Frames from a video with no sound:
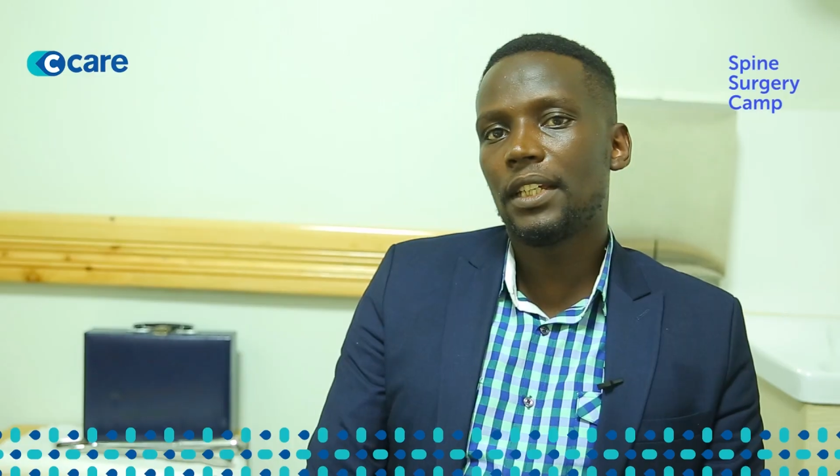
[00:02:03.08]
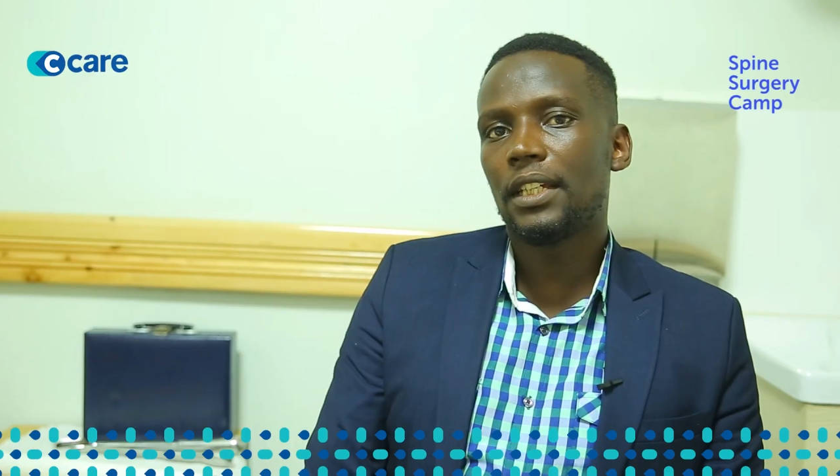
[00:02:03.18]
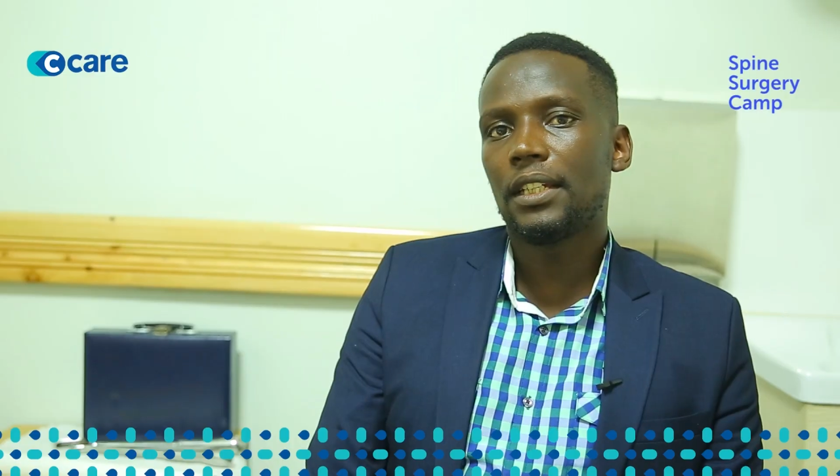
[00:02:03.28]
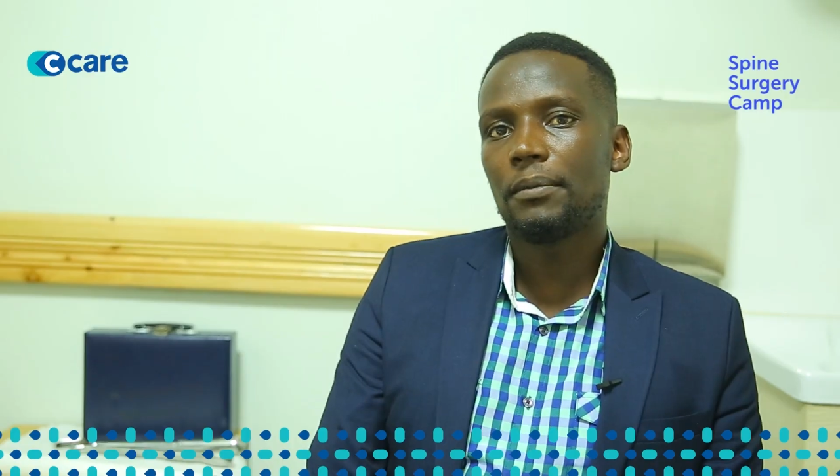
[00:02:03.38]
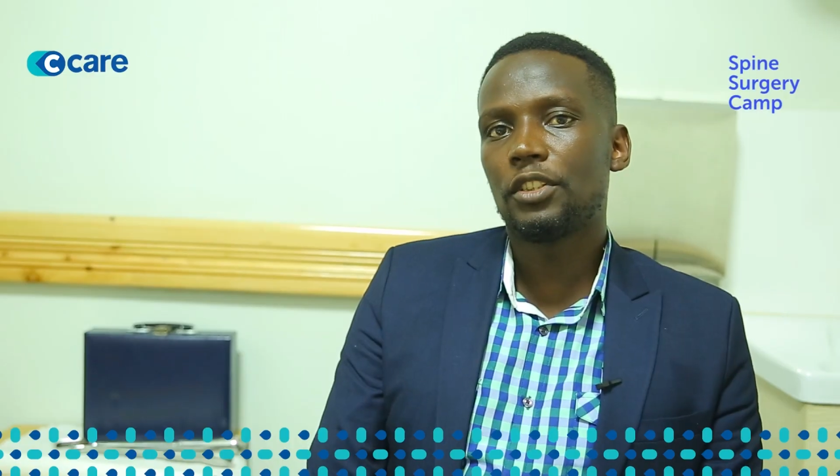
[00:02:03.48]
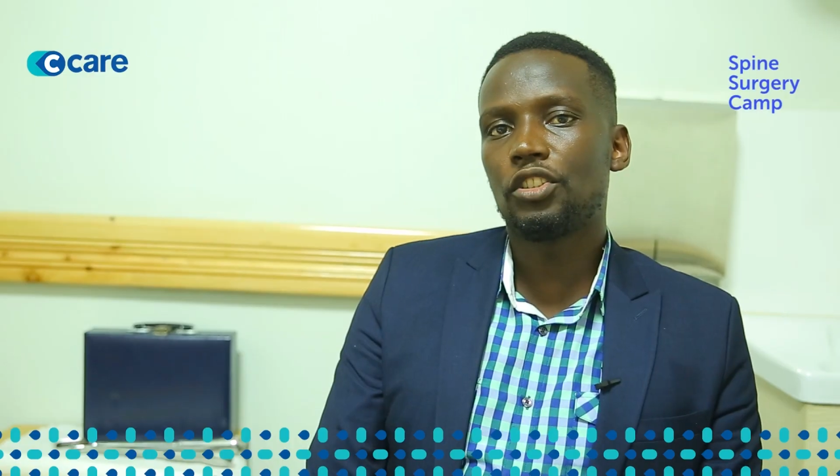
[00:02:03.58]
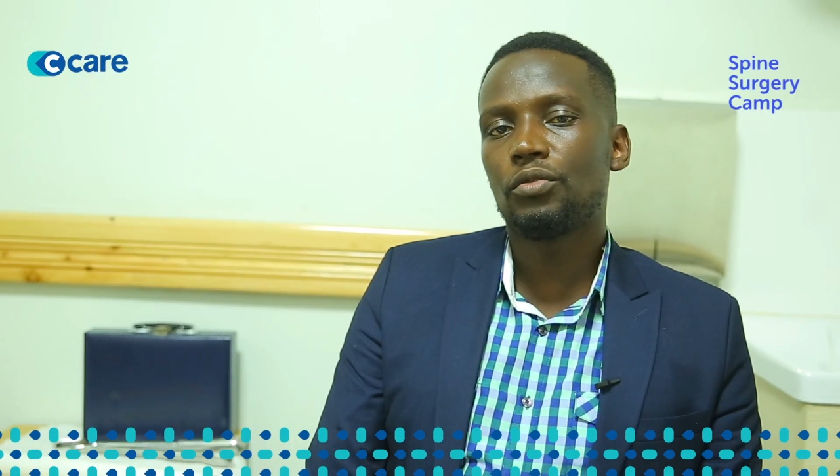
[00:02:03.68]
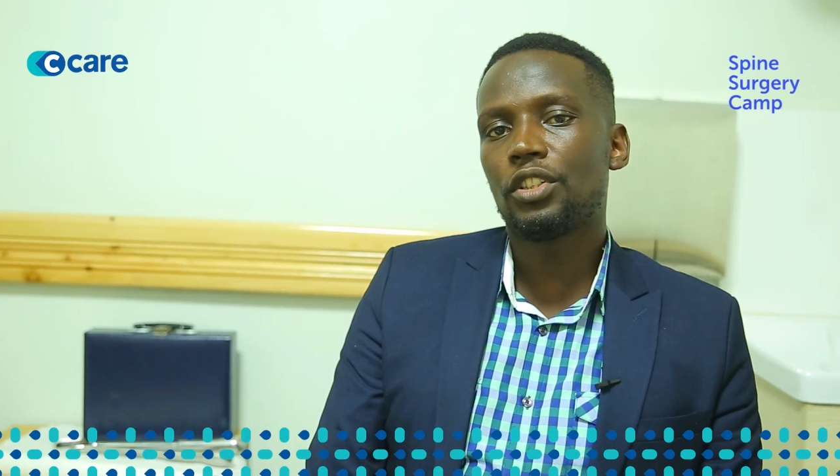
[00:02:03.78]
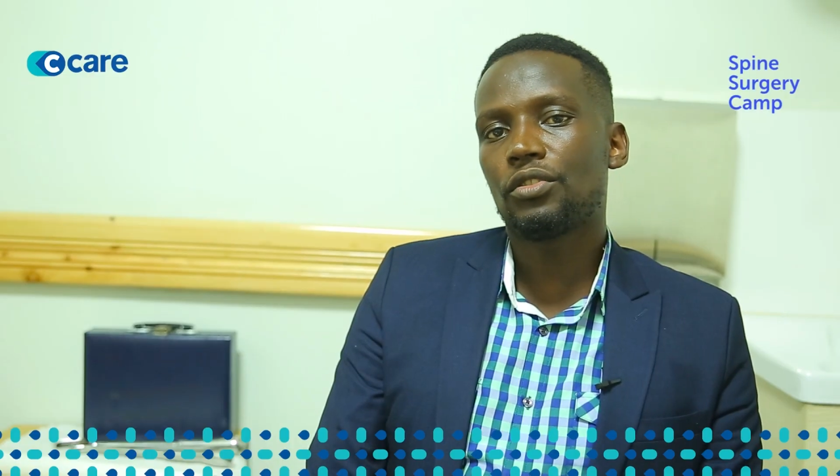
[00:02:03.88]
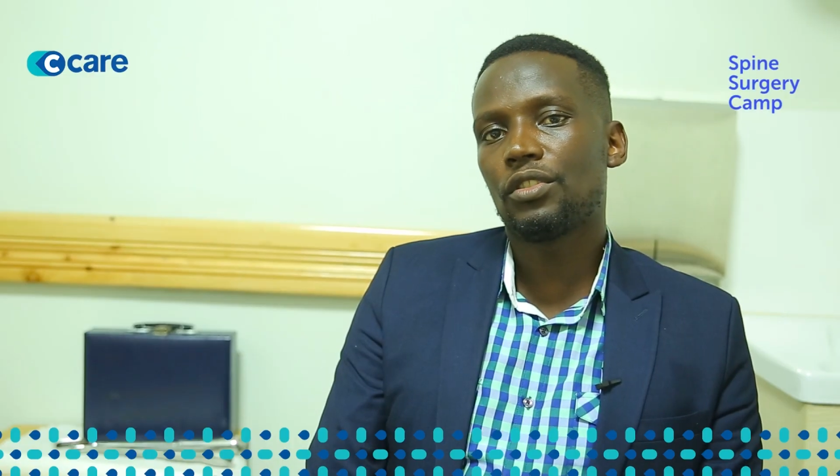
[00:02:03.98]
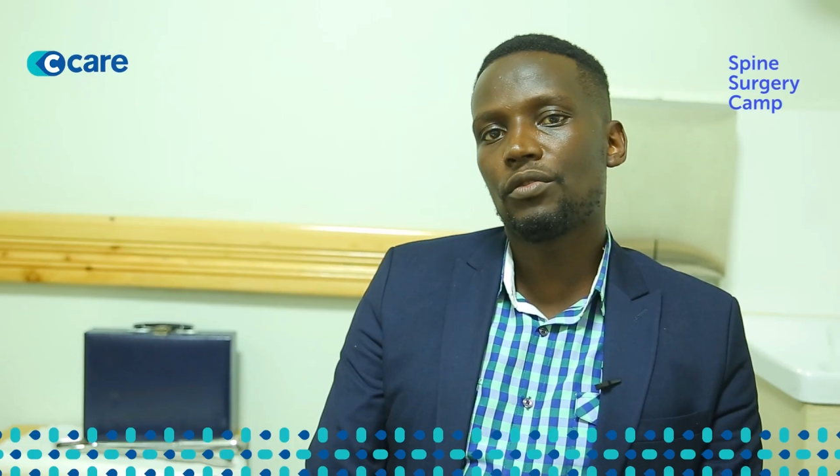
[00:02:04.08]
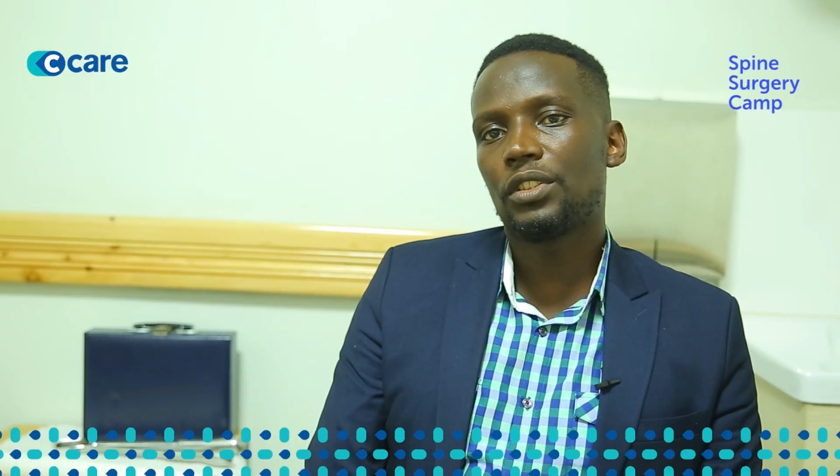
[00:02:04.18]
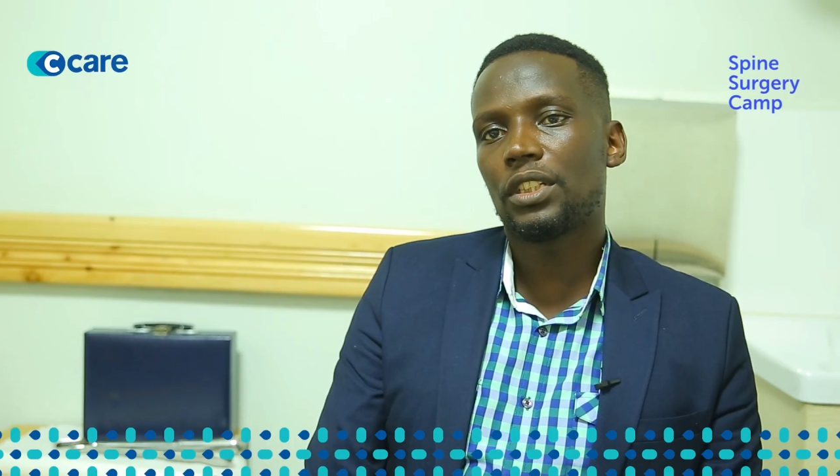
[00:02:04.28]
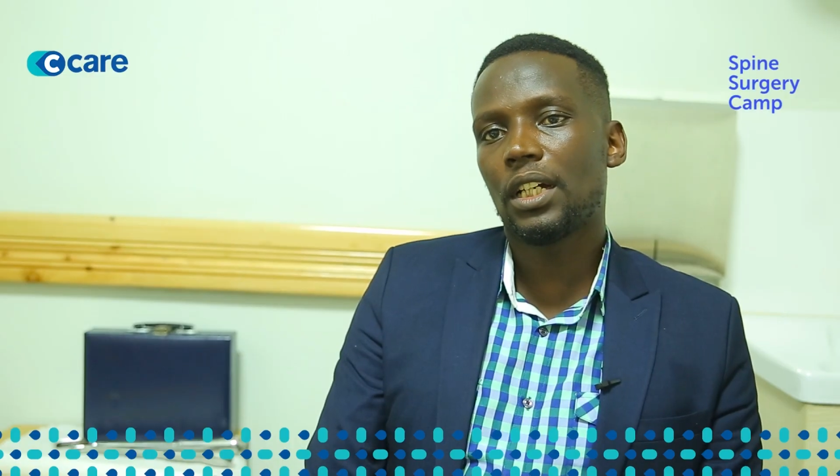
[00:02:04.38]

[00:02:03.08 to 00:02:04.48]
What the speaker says: the situations which